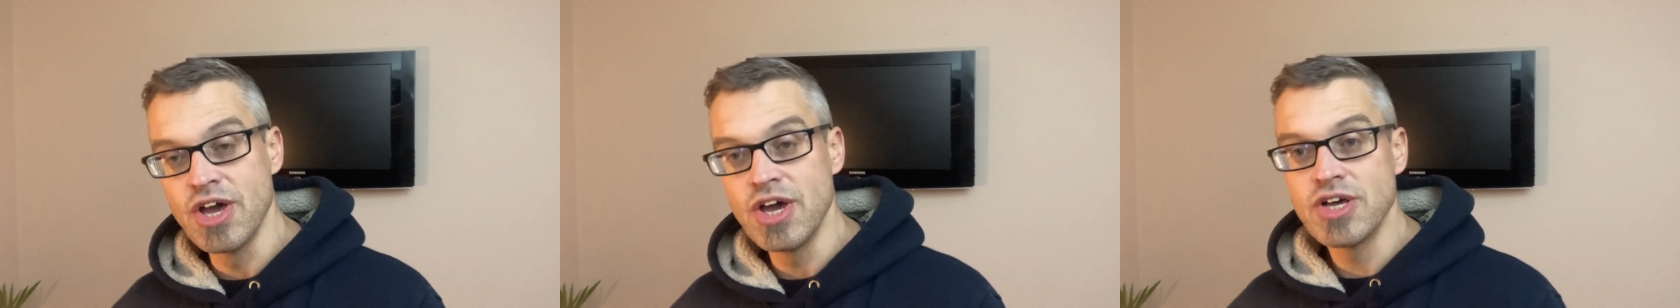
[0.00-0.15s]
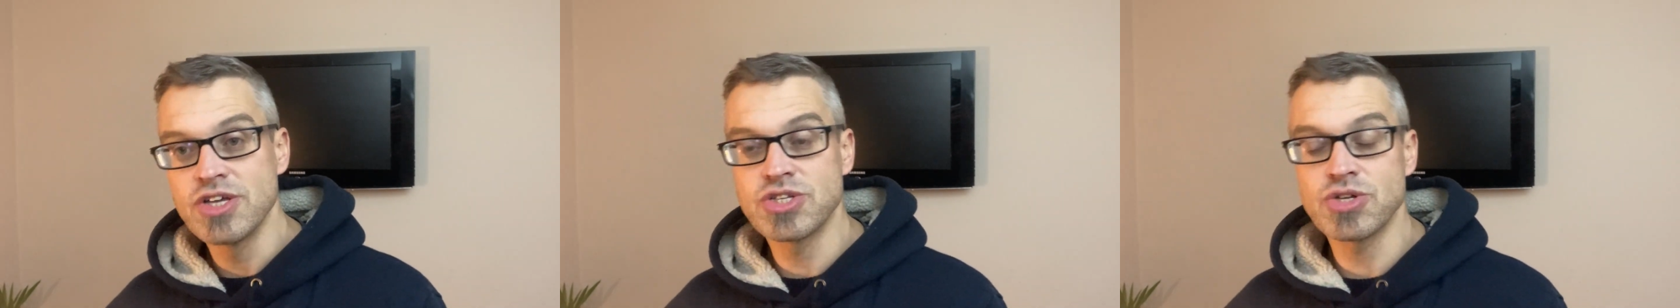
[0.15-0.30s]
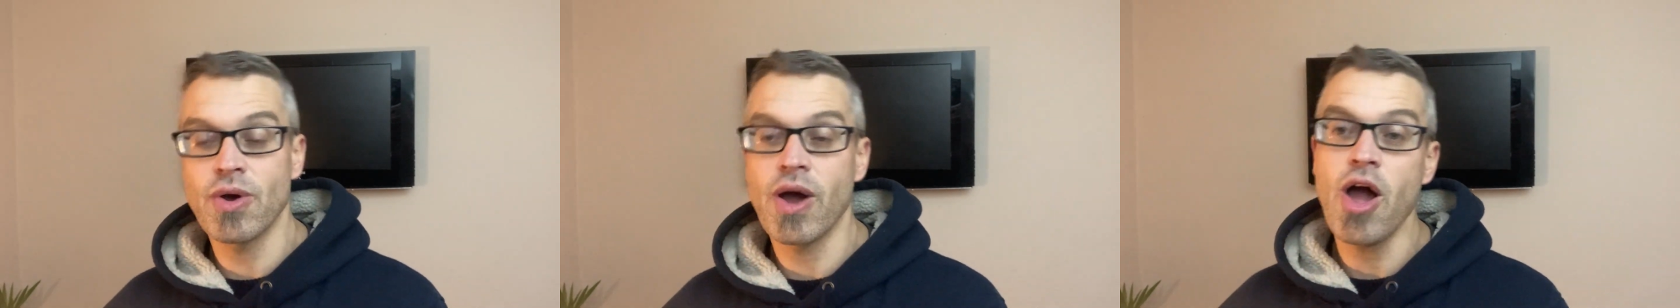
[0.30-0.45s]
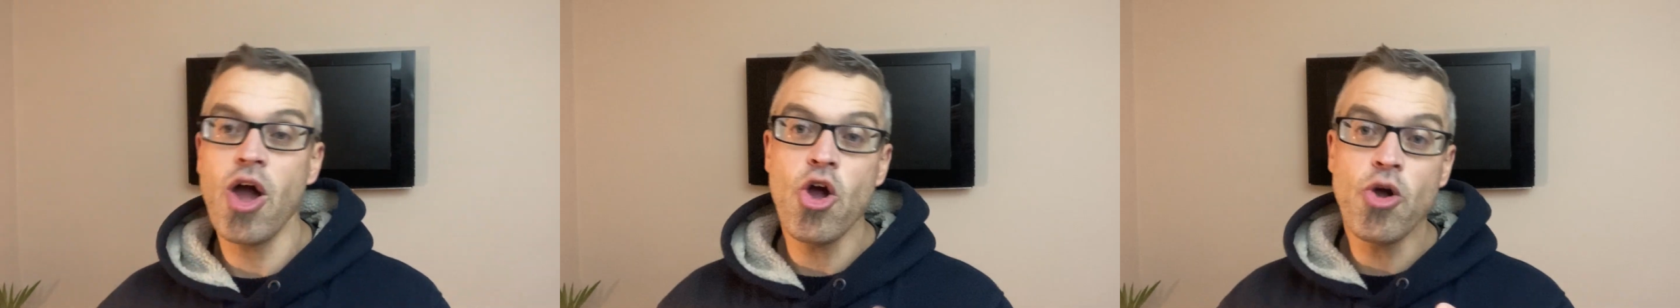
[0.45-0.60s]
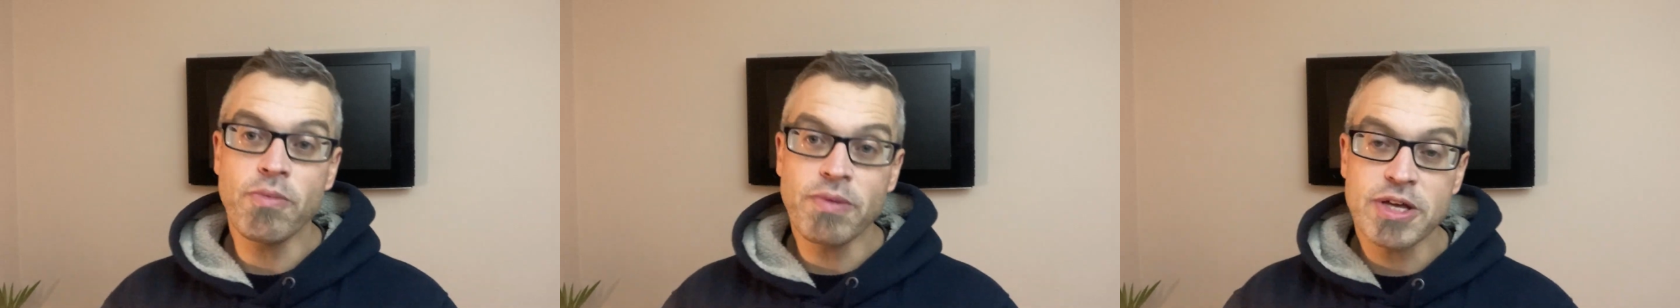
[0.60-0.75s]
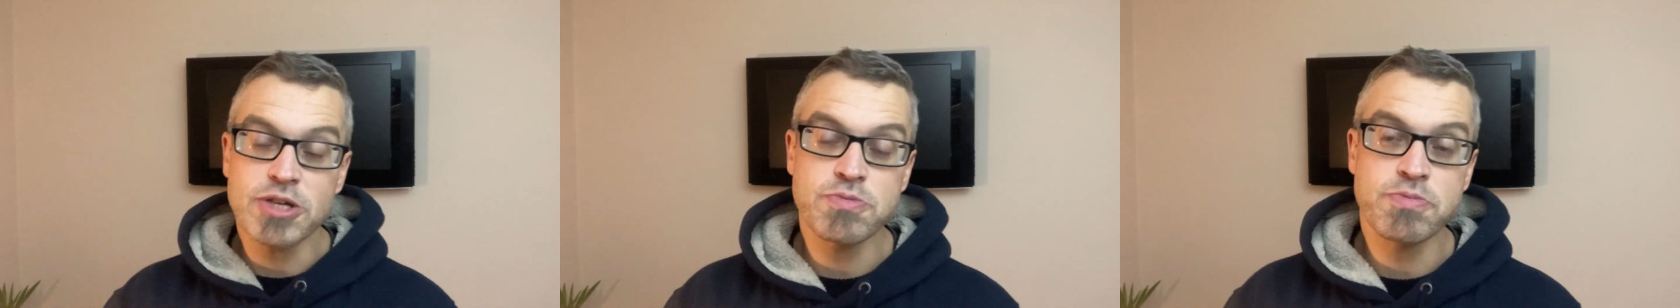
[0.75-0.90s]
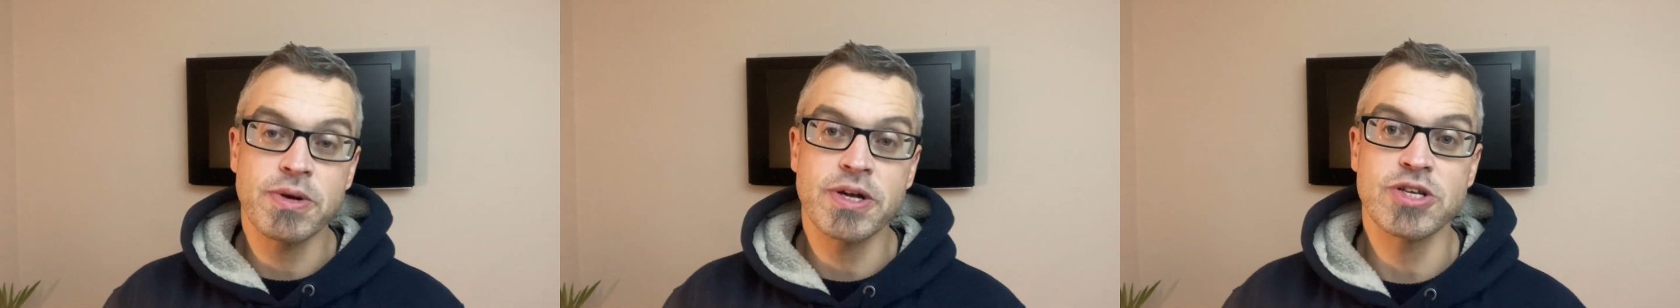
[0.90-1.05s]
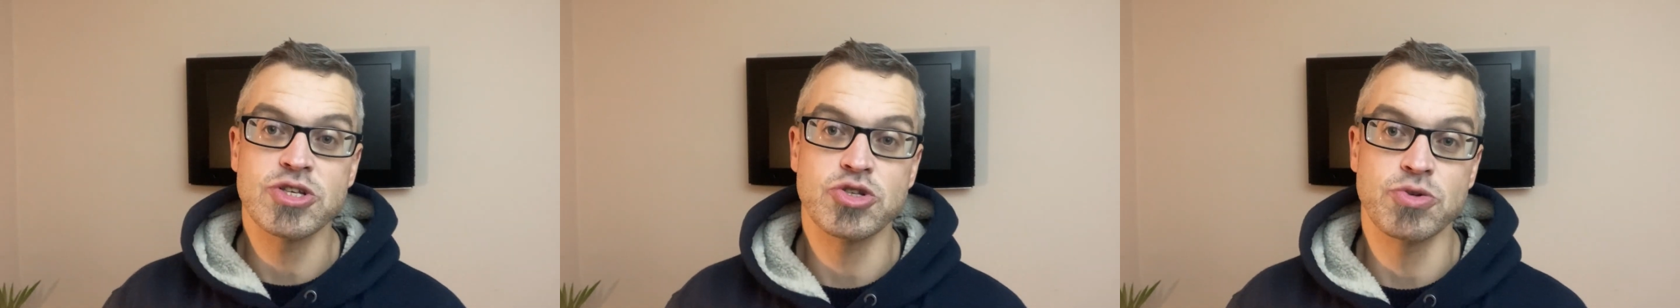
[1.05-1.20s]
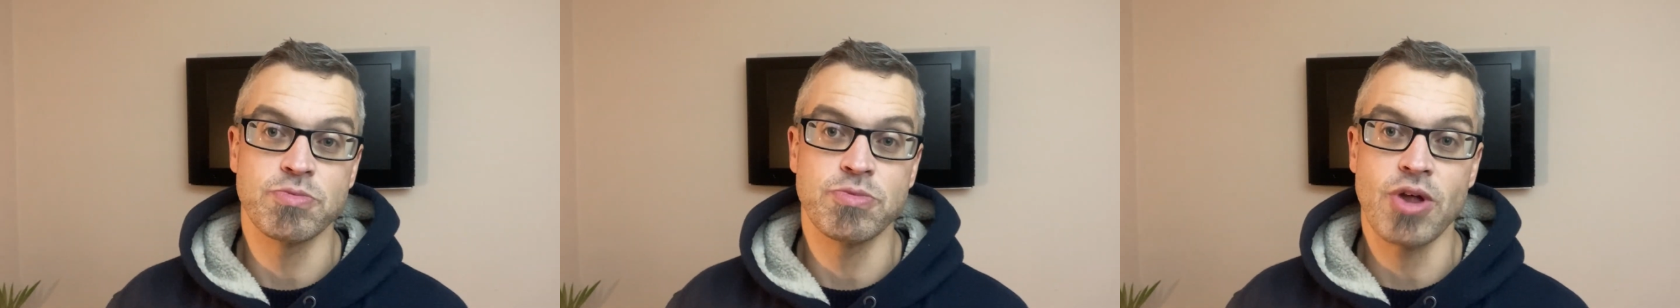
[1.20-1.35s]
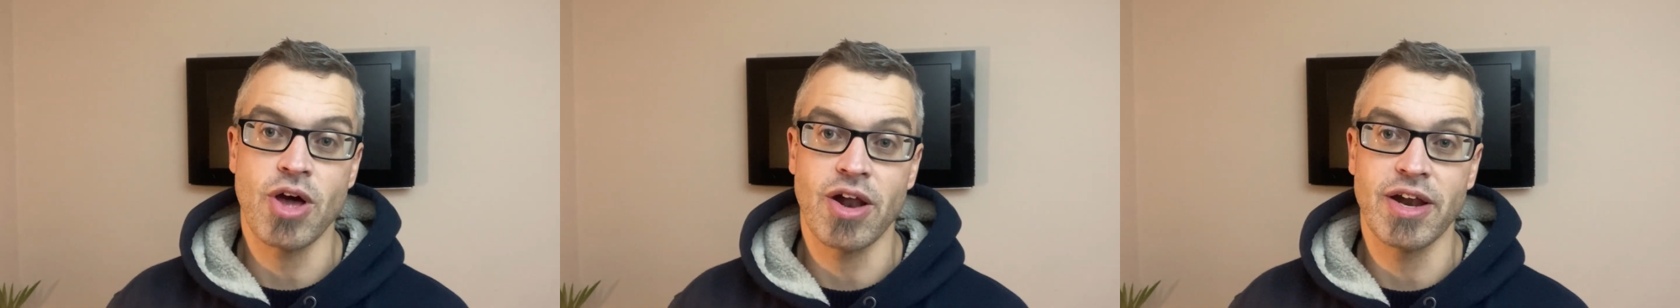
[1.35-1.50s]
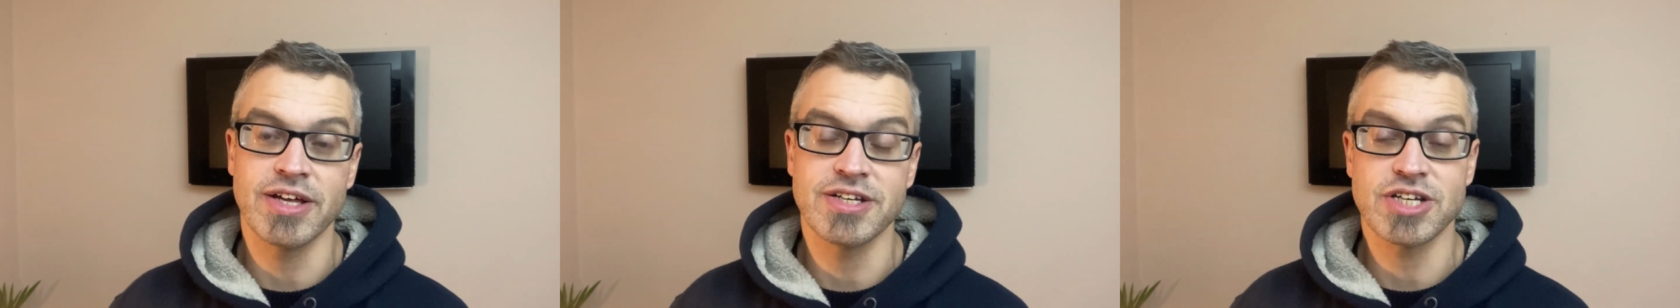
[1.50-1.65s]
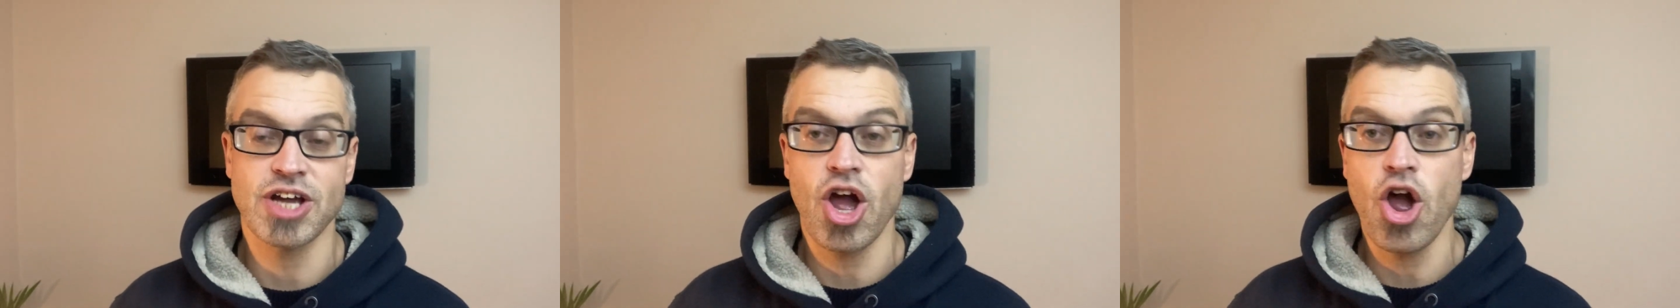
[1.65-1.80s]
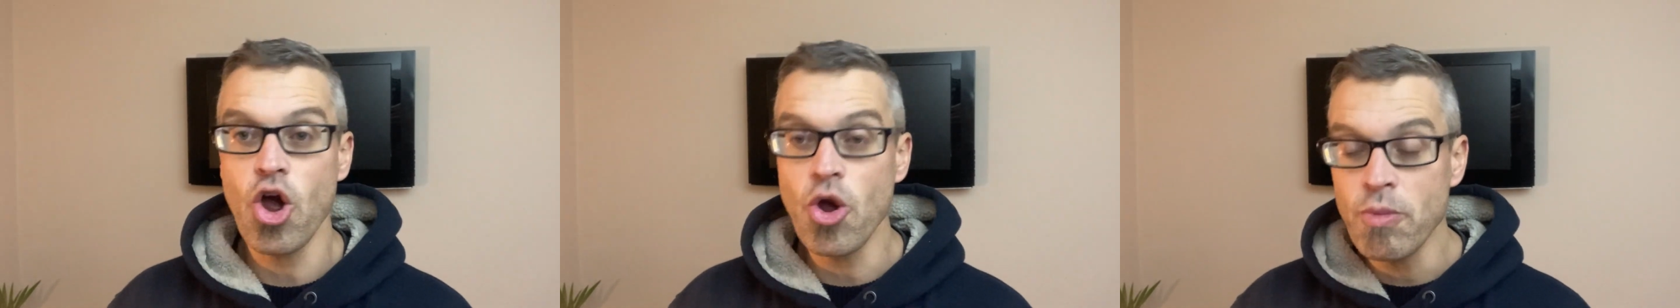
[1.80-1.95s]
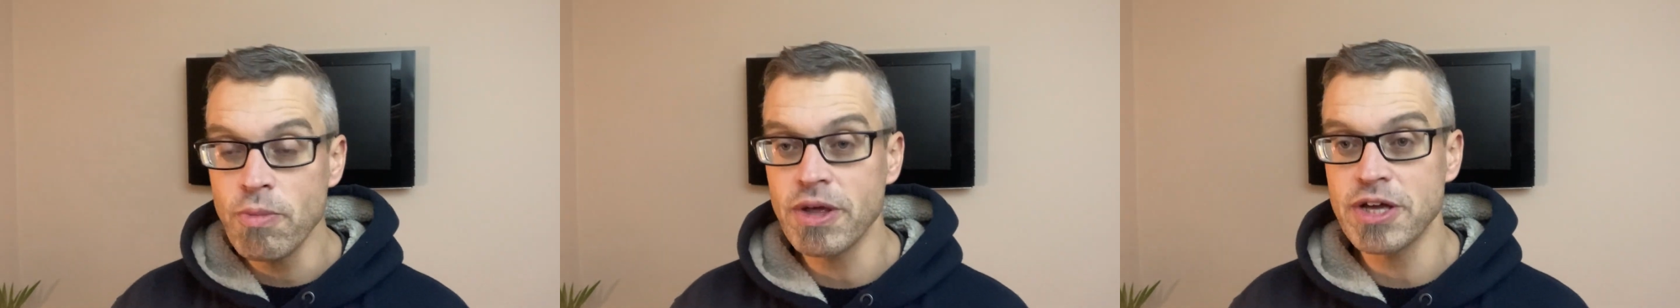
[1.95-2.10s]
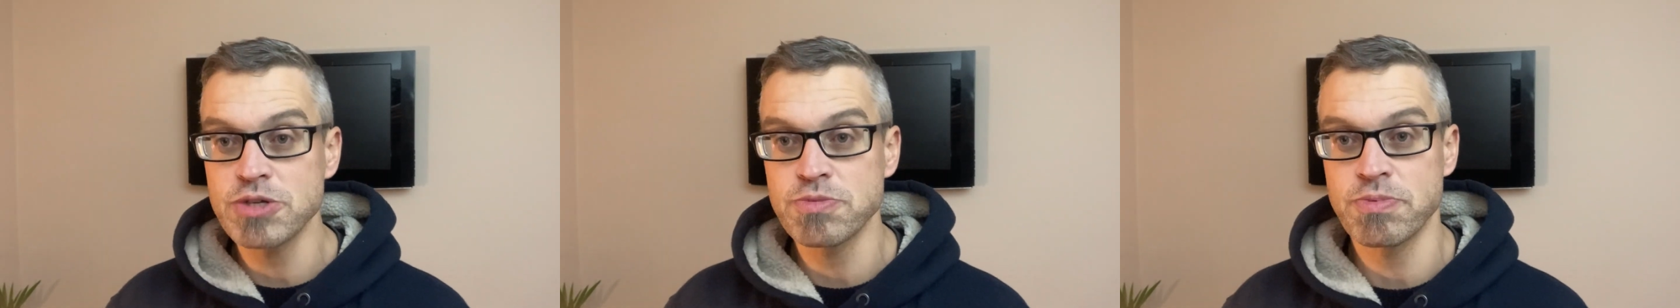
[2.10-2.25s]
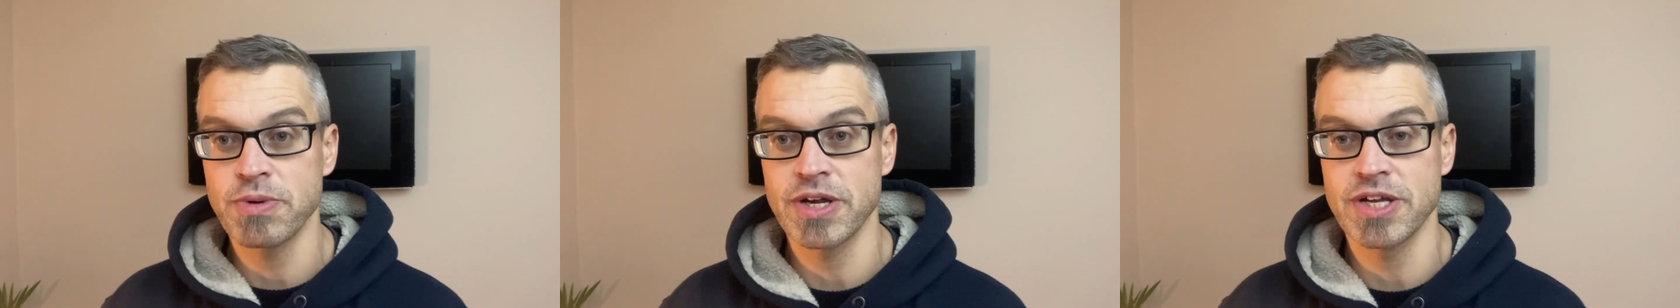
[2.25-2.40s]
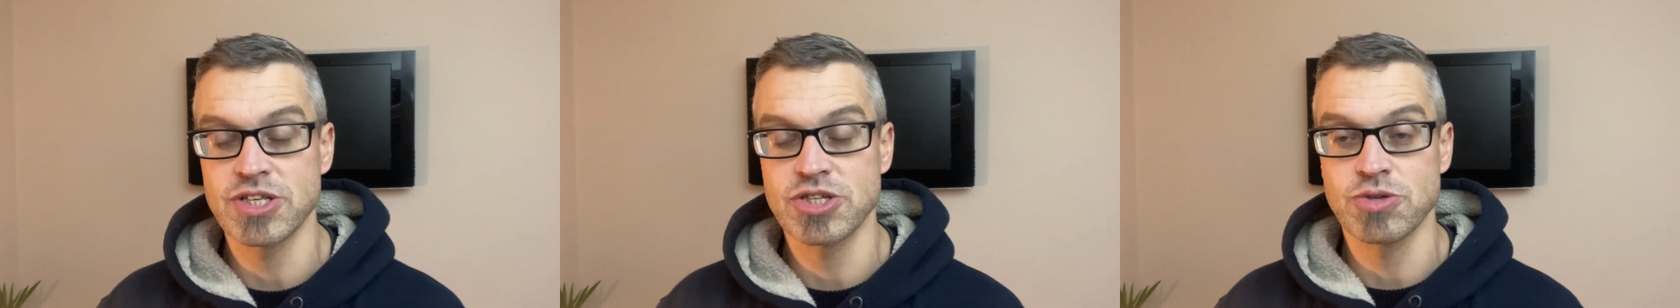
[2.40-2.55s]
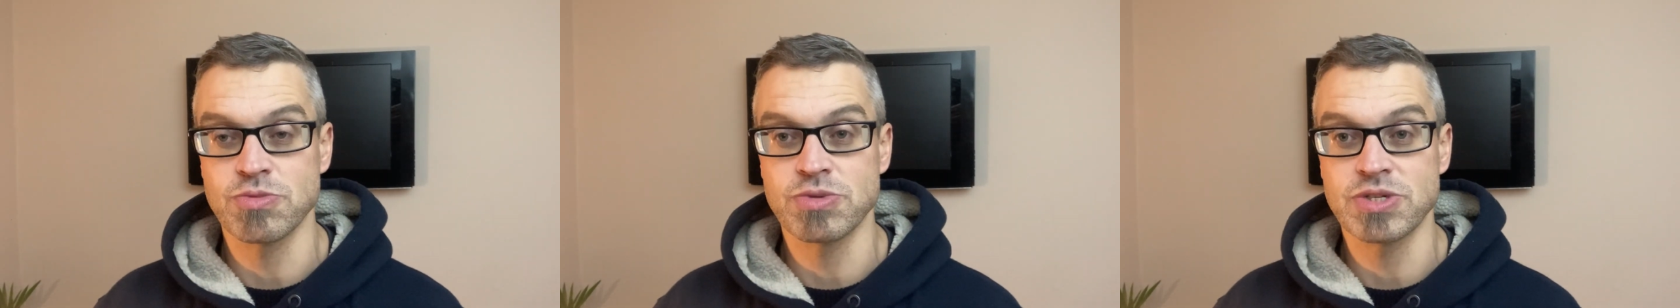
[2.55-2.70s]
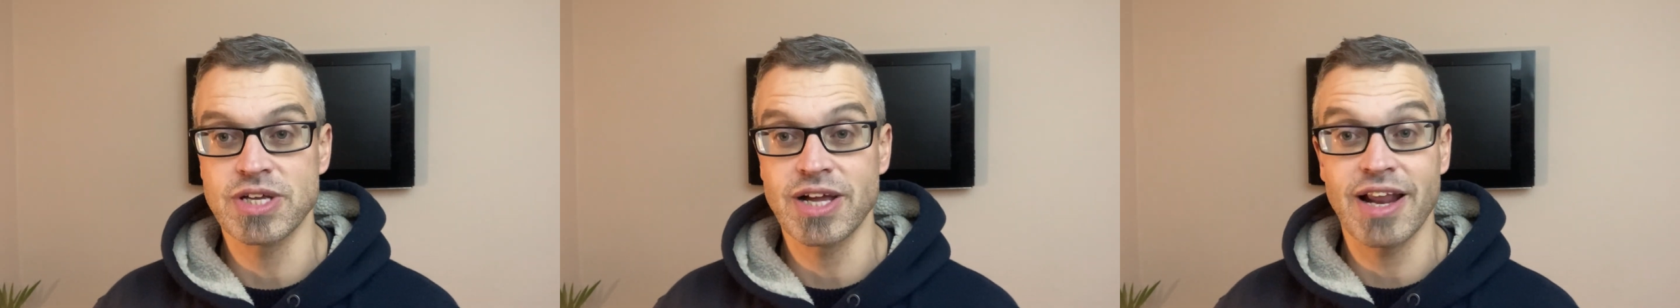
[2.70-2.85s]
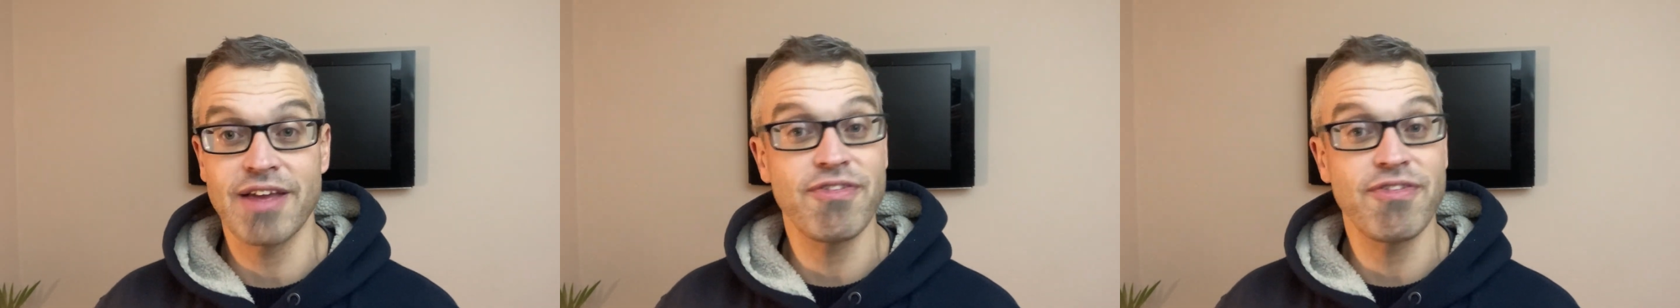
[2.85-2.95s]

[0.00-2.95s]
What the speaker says: So I hope that's bringing some knowledge. I hope that's bringing some skill.